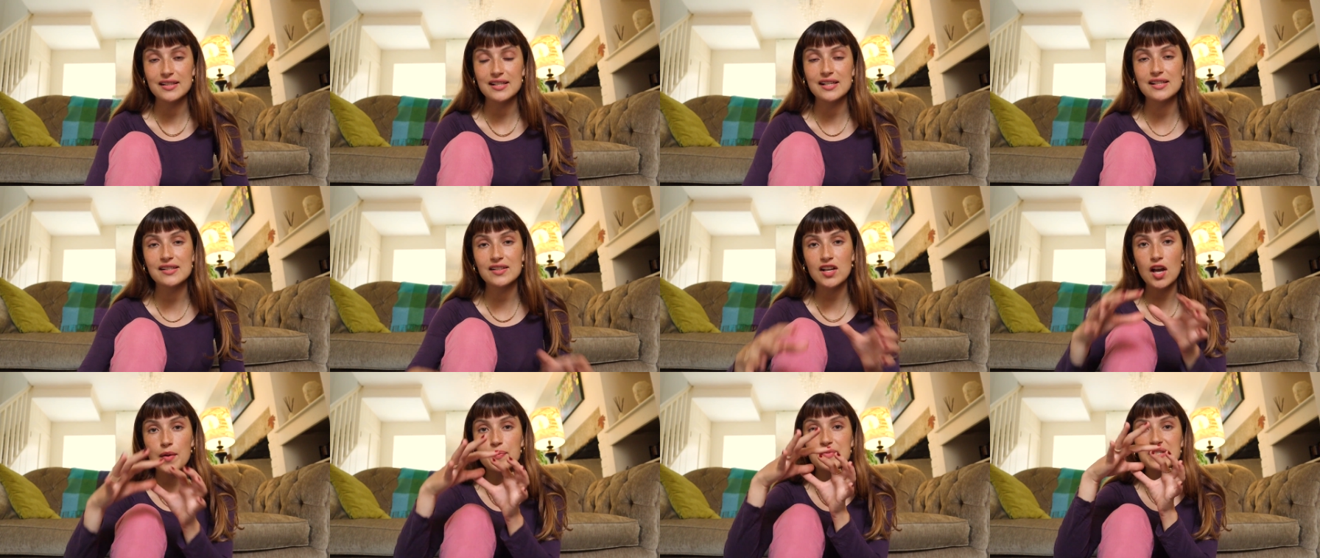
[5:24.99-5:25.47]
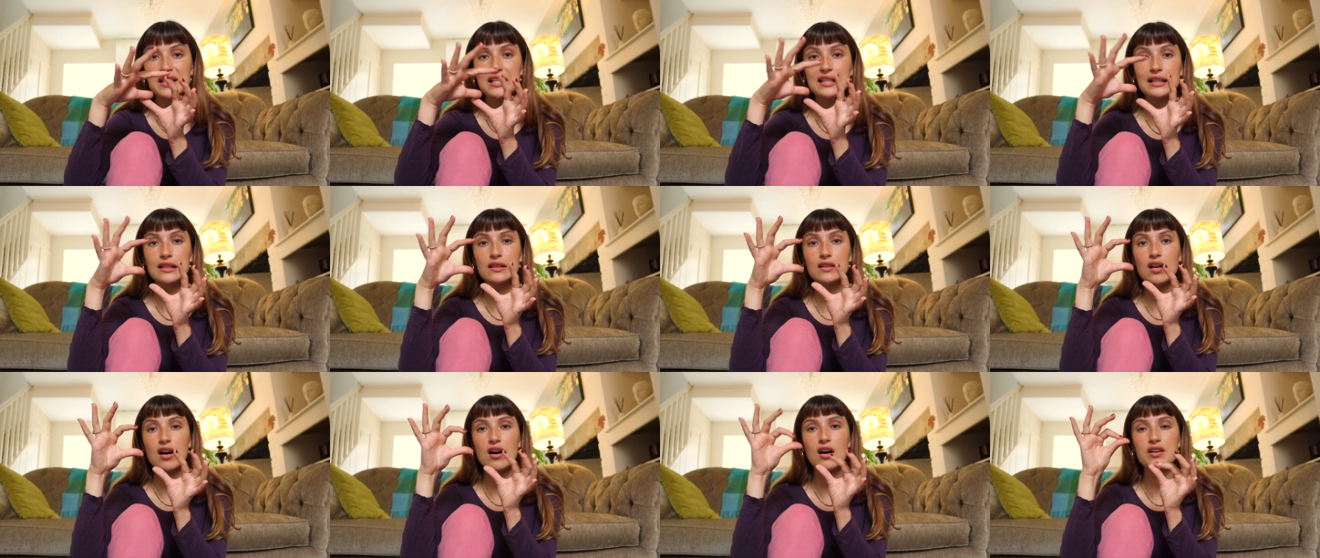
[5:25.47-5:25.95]
It comes in a
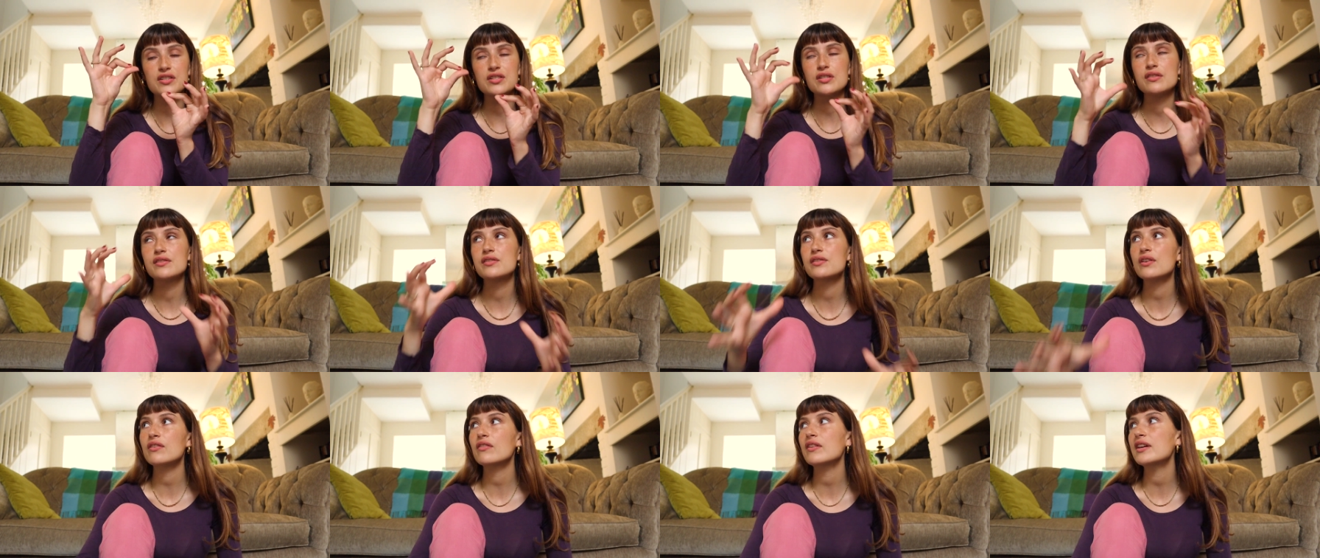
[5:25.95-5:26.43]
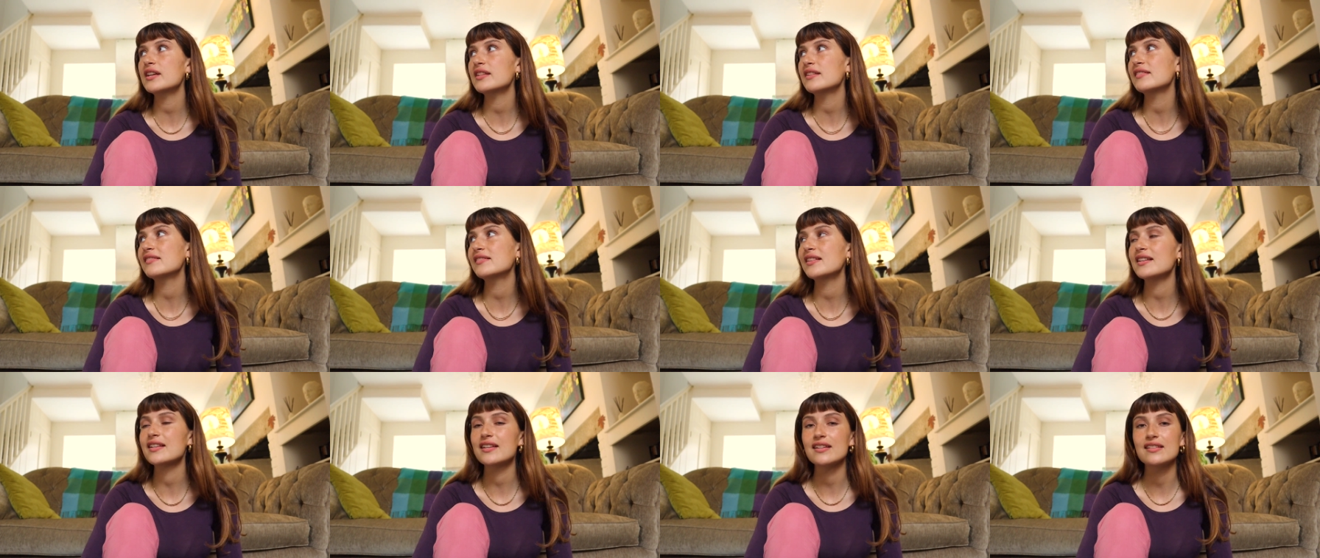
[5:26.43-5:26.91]
little carton. Sorry, the
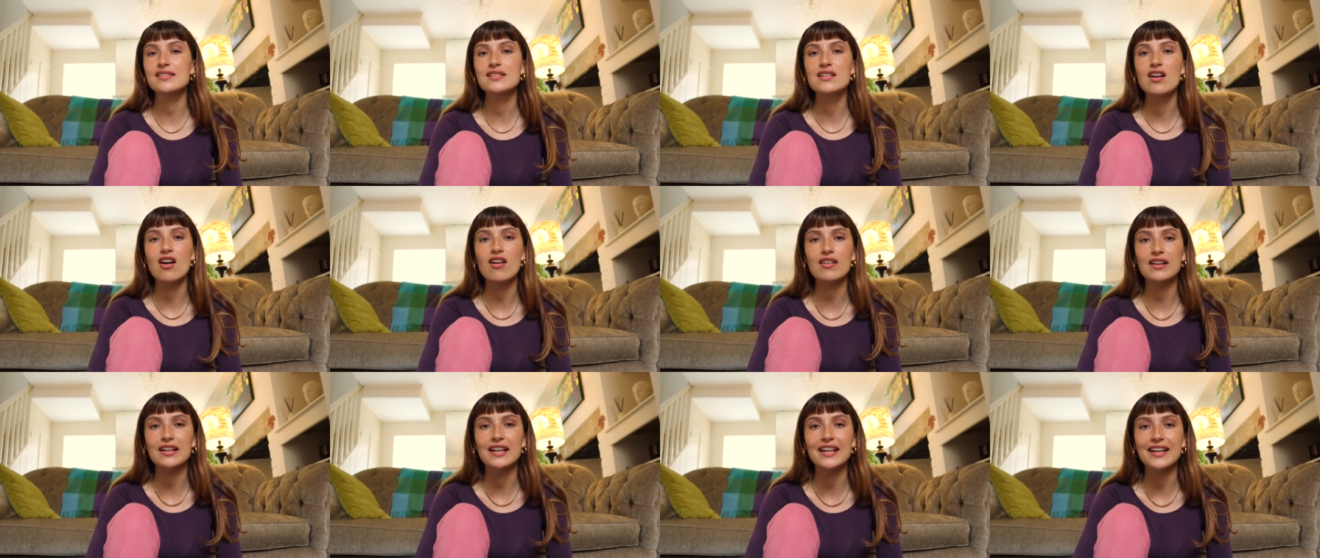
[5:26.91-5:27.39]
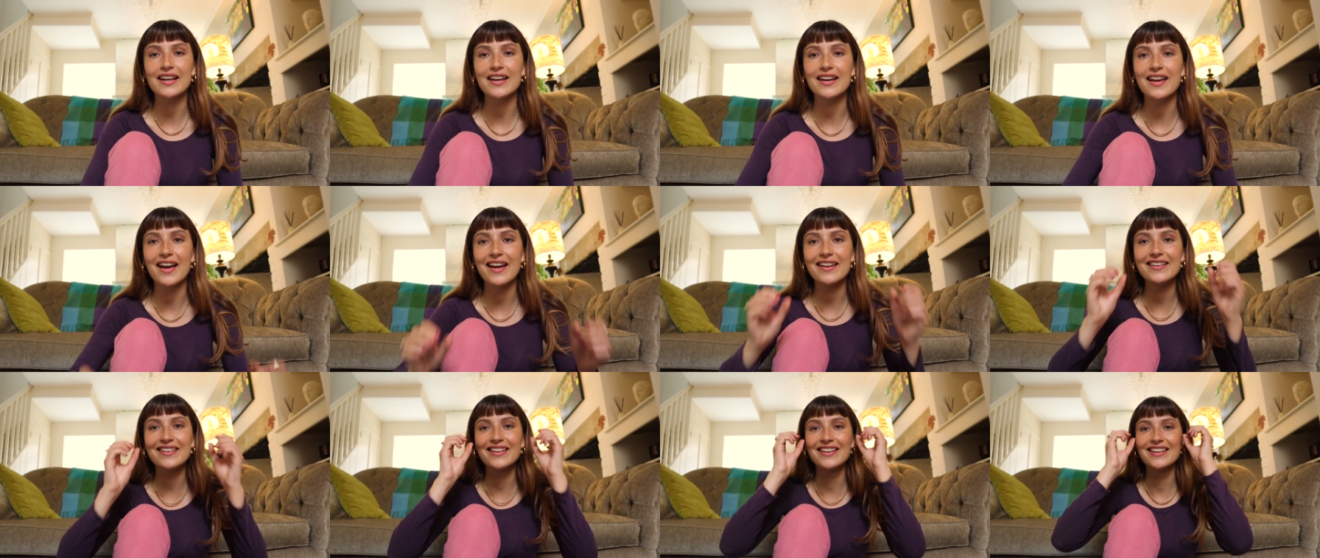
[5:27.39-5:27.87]
sink is gargling
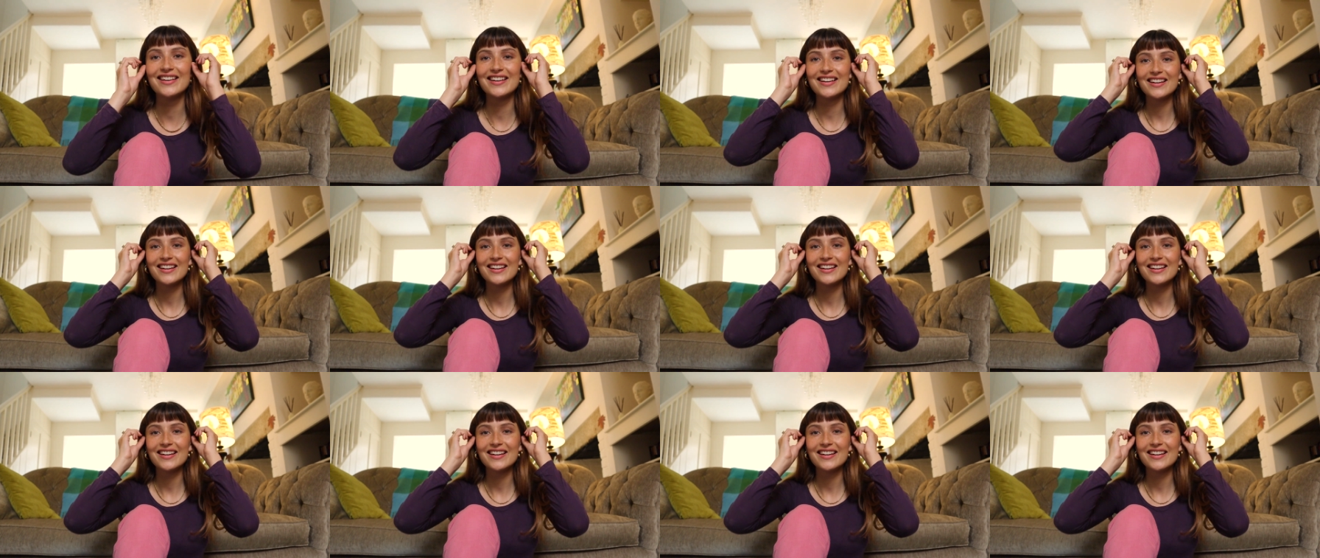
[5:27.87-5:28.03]
again.